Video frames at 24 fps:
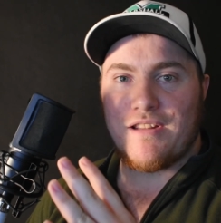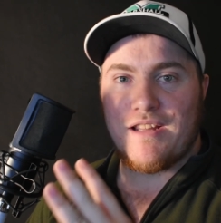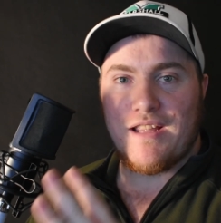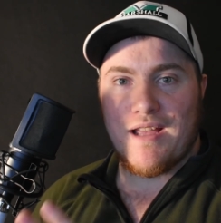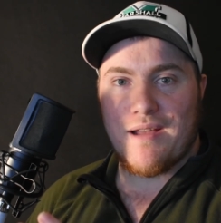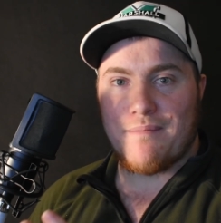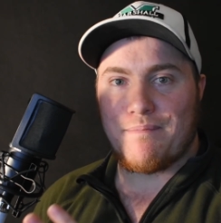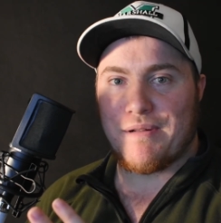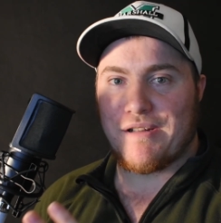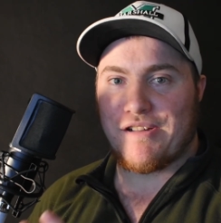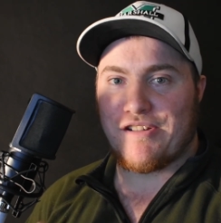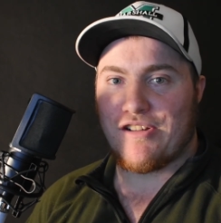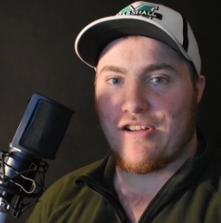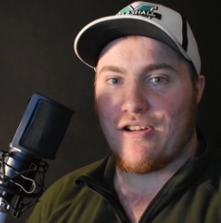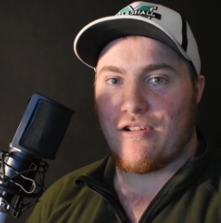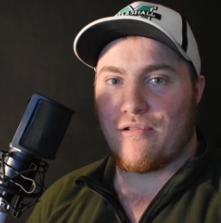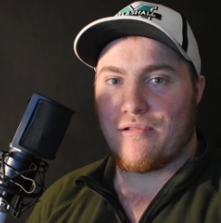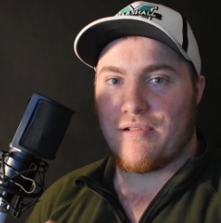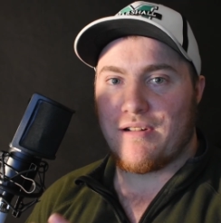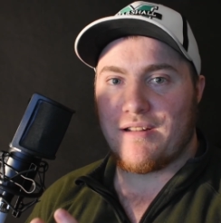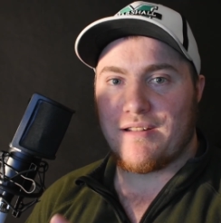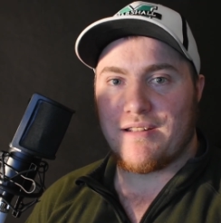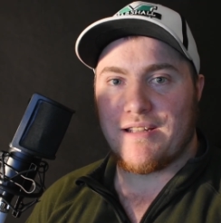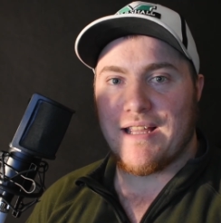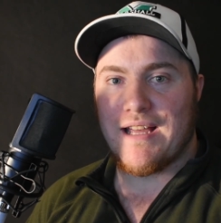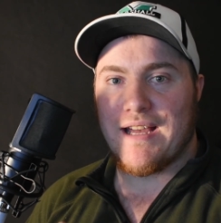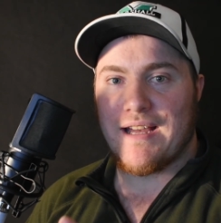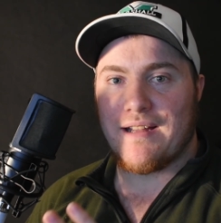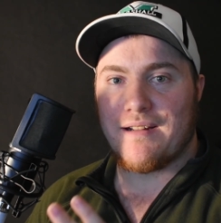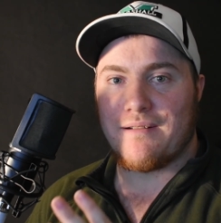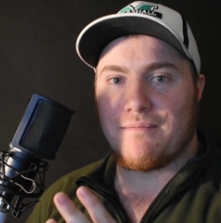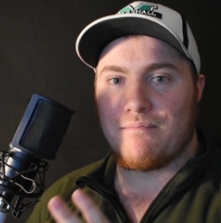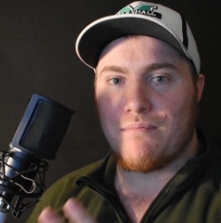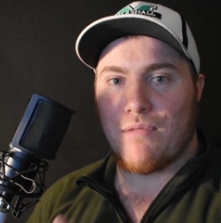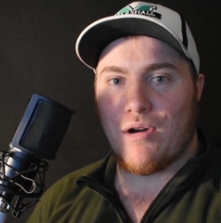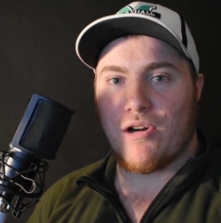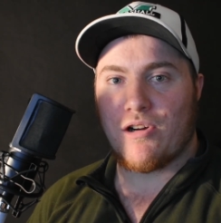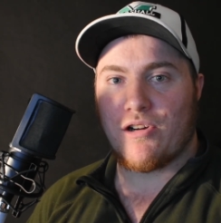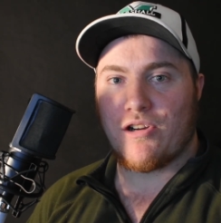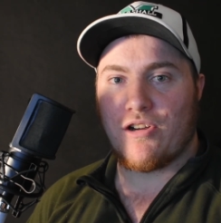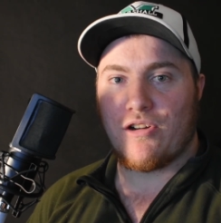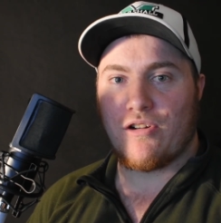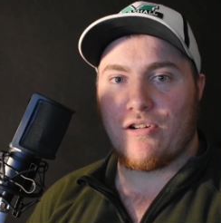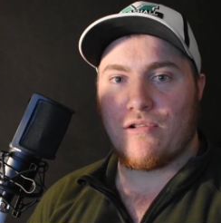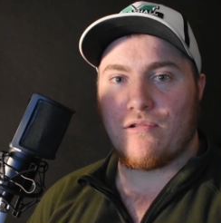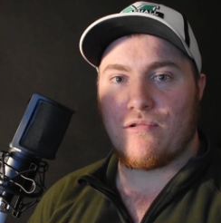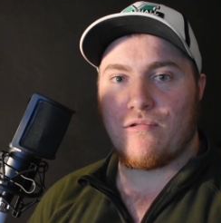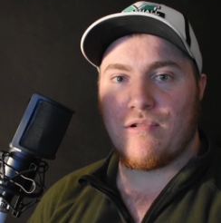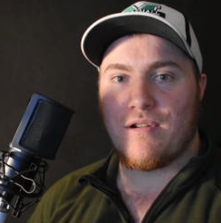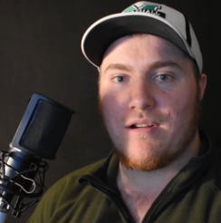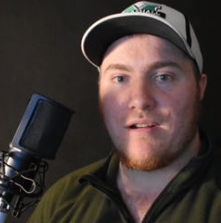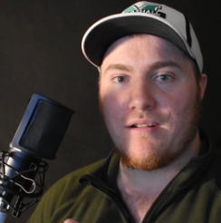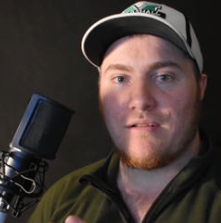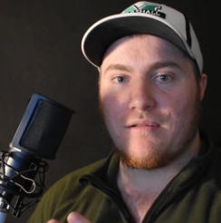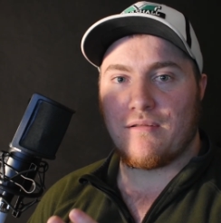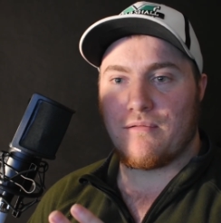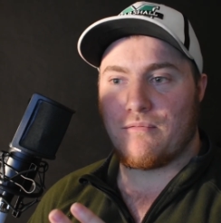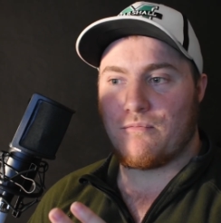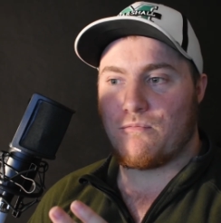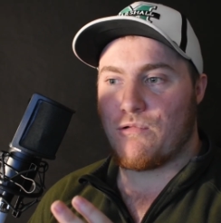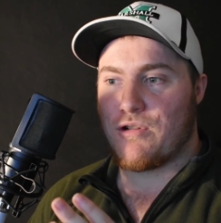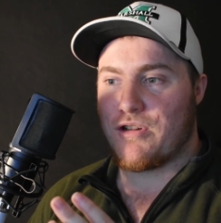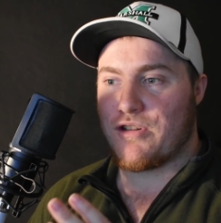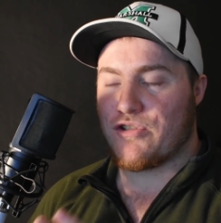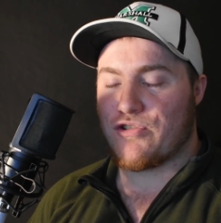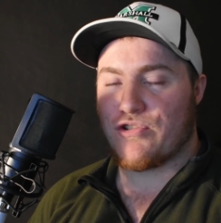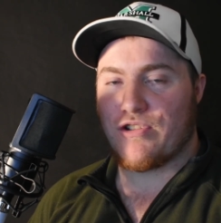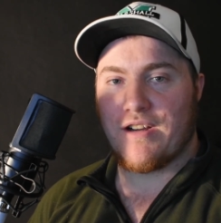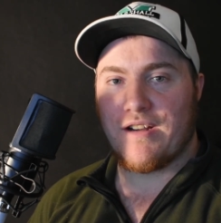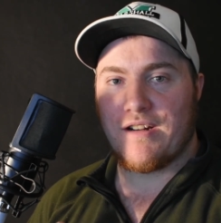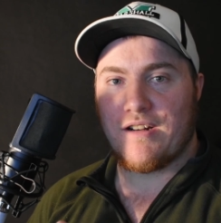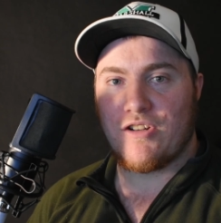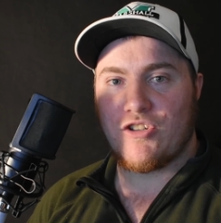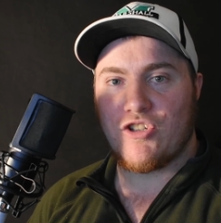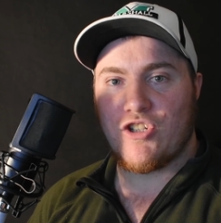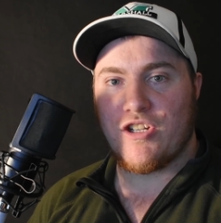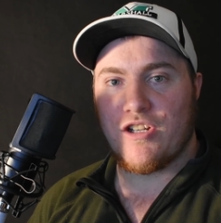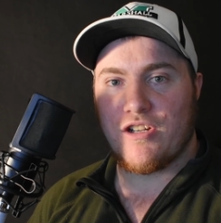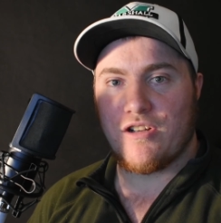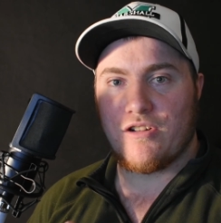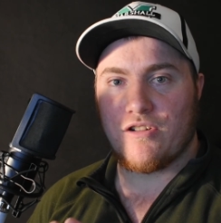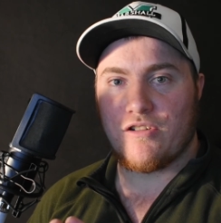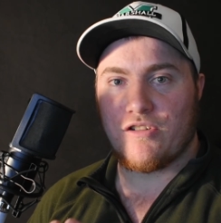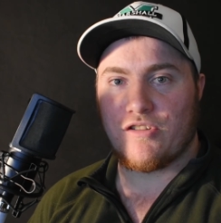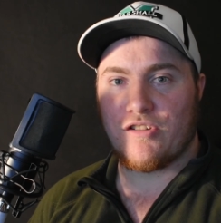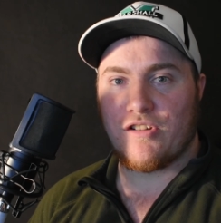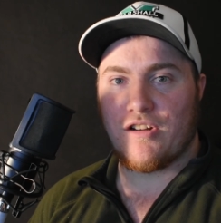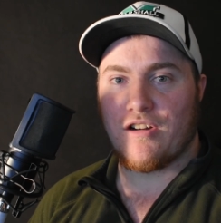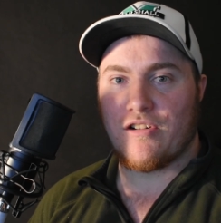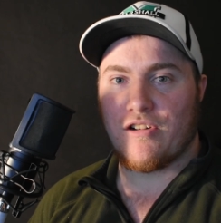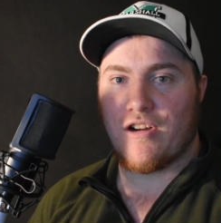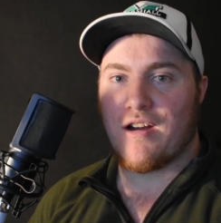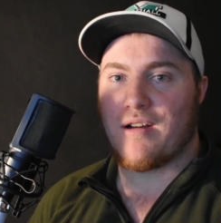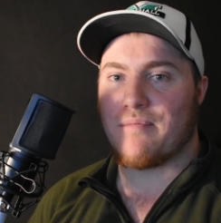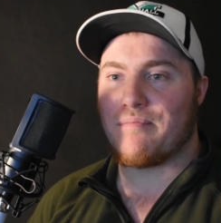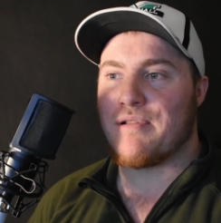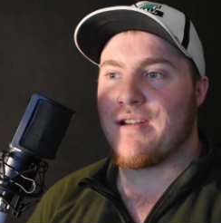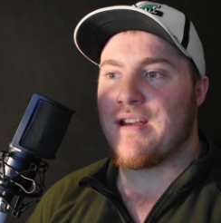episode that Marco was trying to cheer Star up,